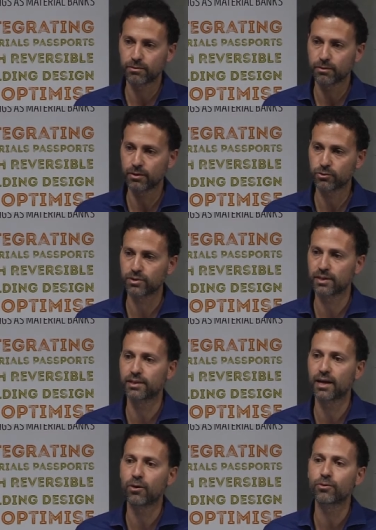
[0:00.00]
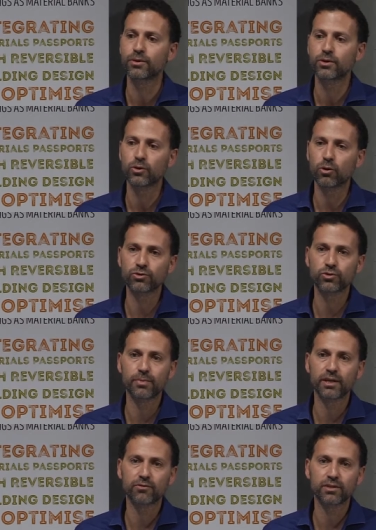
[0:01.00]
Uh, you see now also
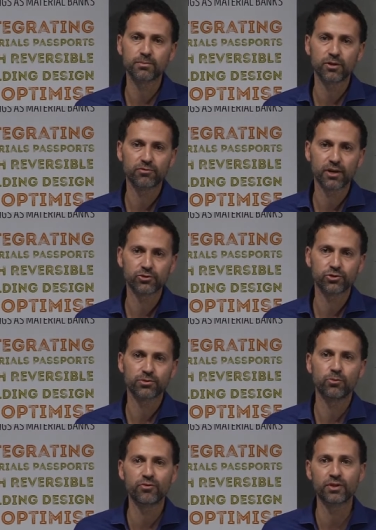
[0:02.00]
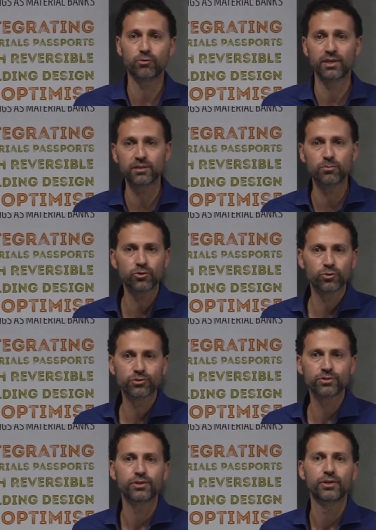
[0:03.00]
many of these manufacturers moving to these
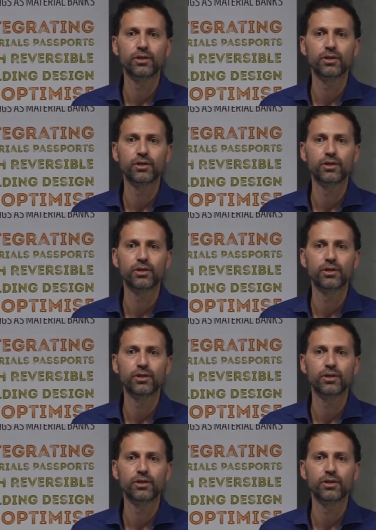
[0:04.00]
models